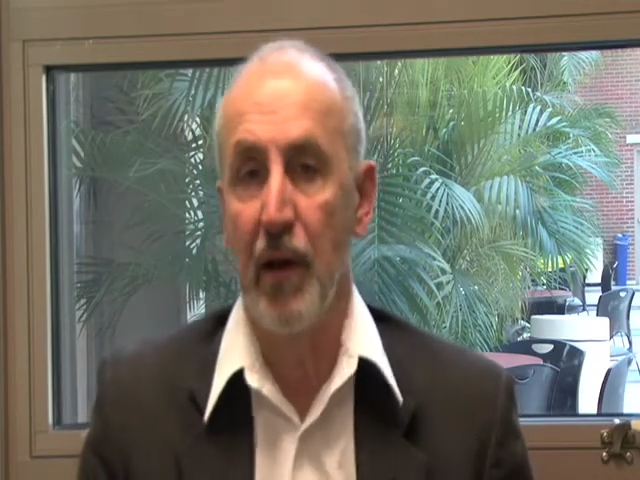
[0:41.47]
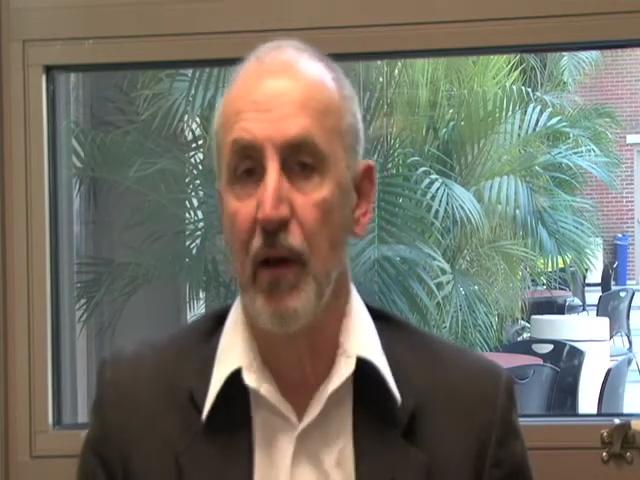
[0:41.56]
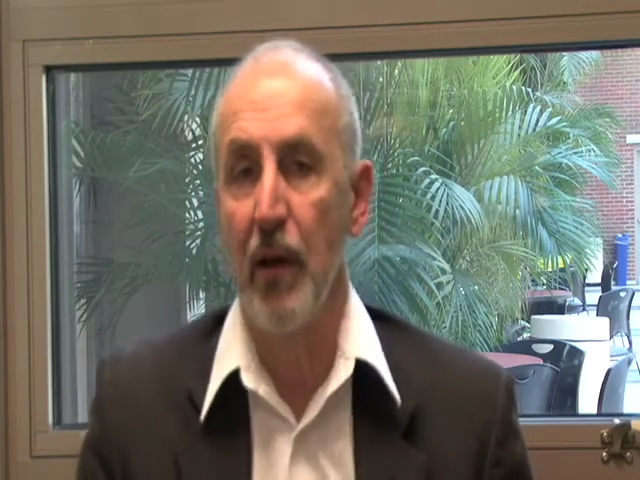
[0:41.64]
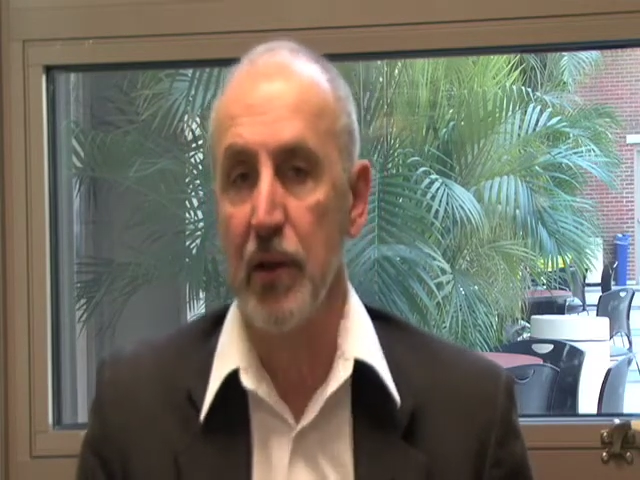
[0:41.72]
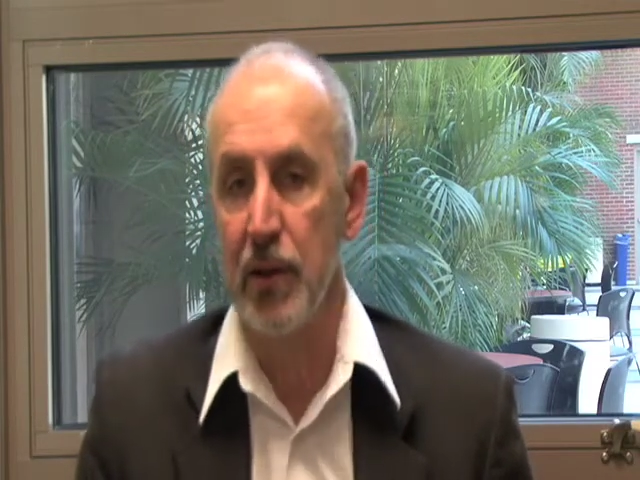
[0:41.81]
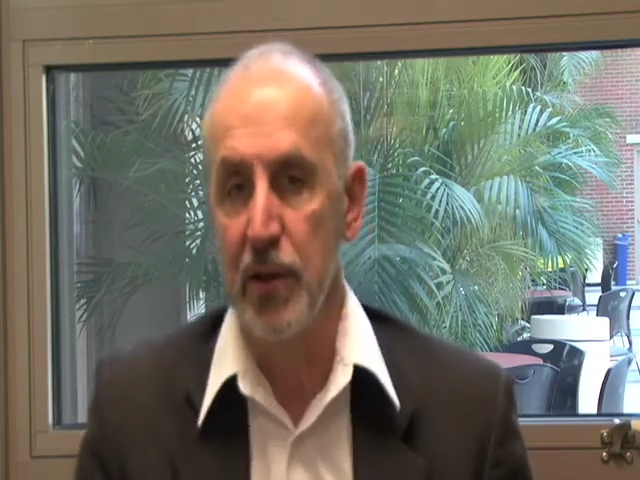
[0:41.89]

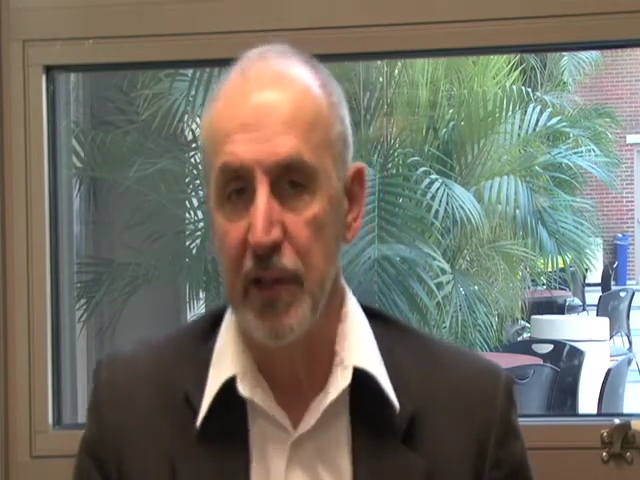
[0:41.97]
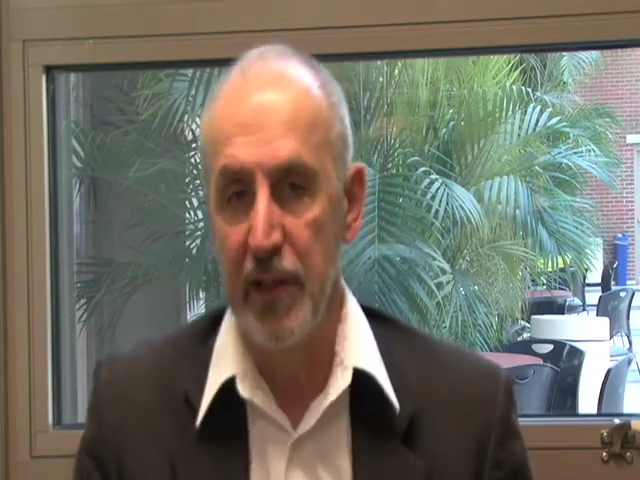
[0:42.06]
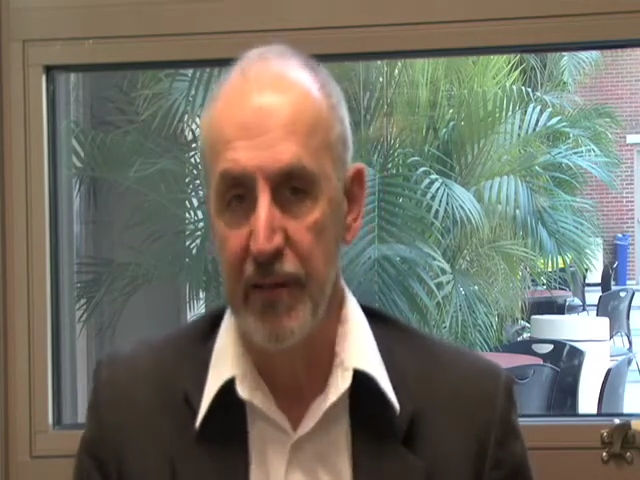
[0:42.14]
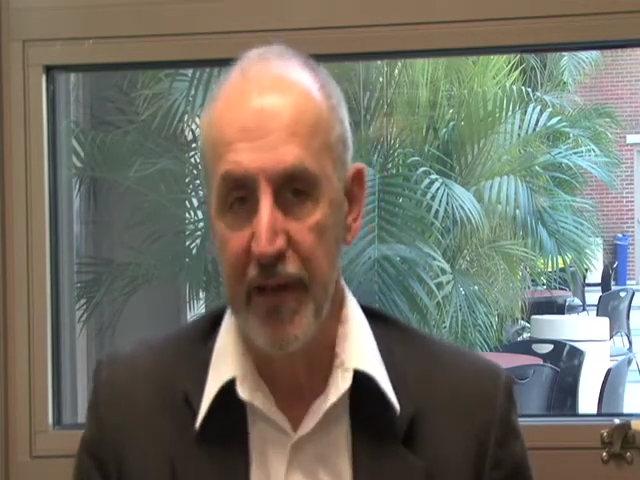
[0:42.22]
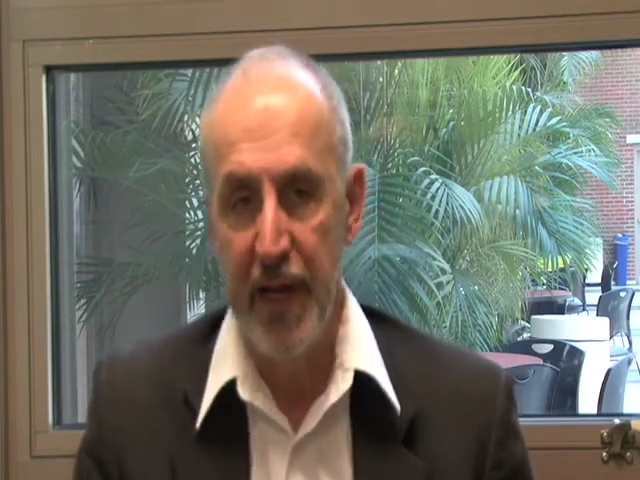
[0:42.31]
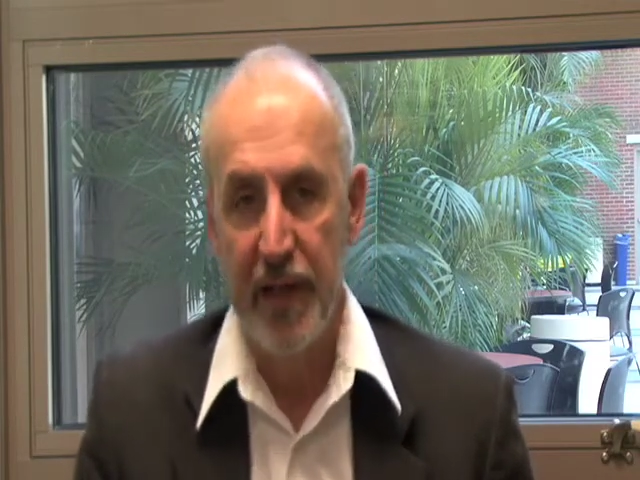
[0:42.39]

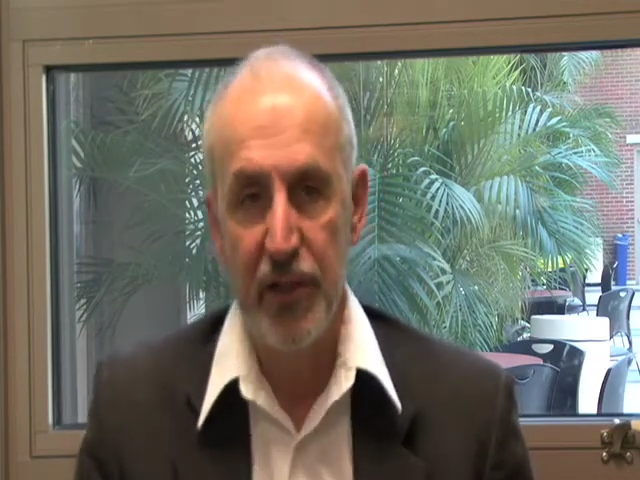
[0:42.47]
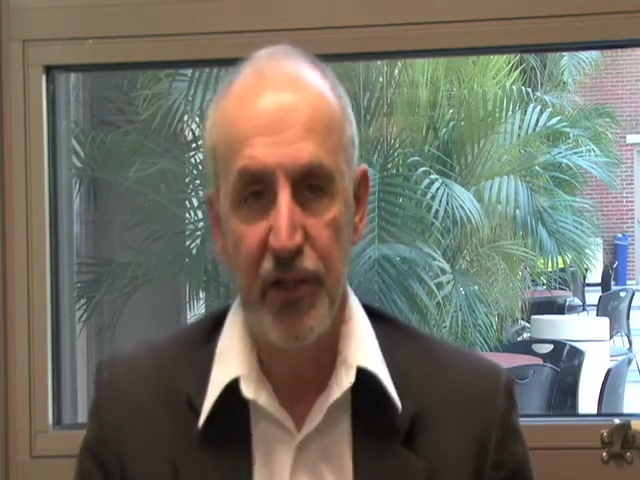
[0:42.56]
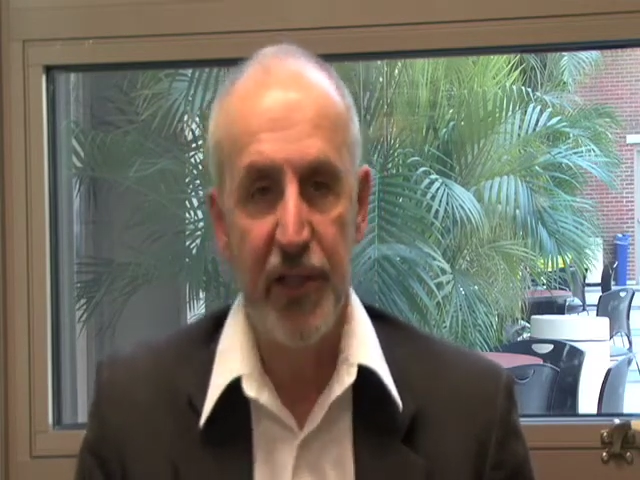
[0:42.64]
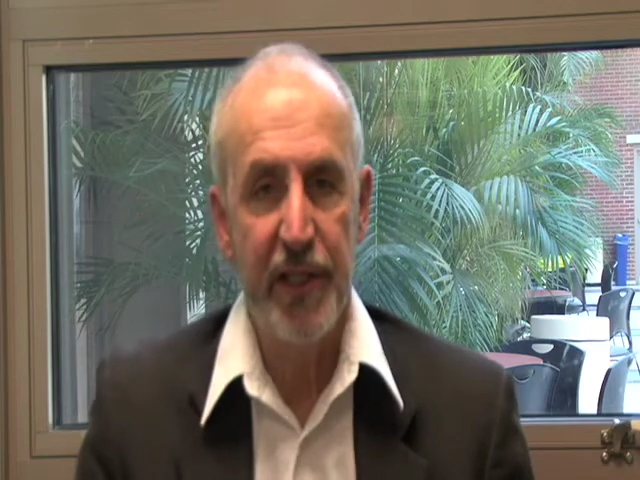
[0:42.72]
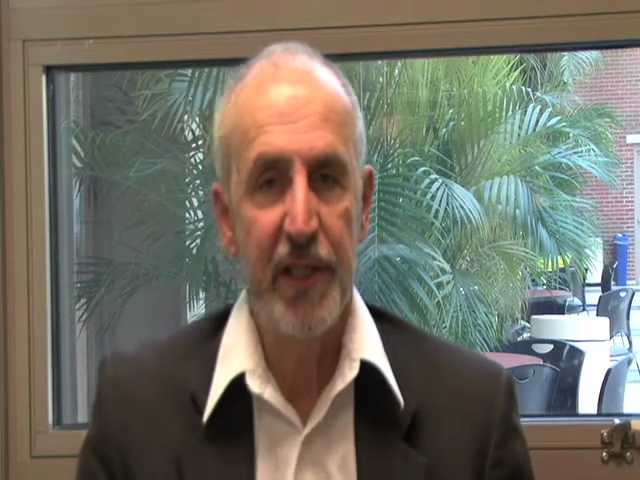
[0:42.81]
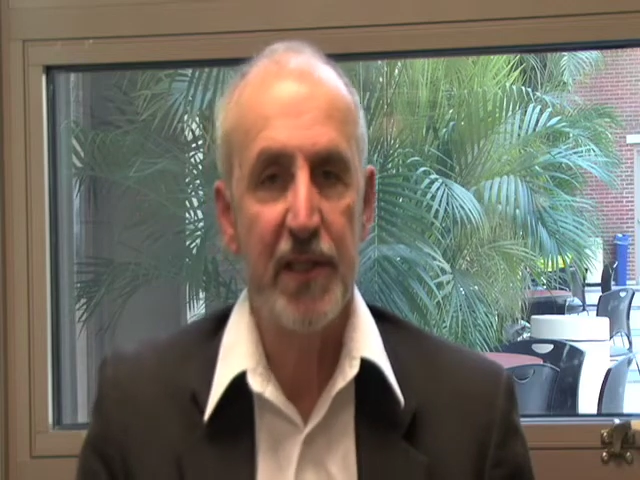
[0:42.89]
alternative energy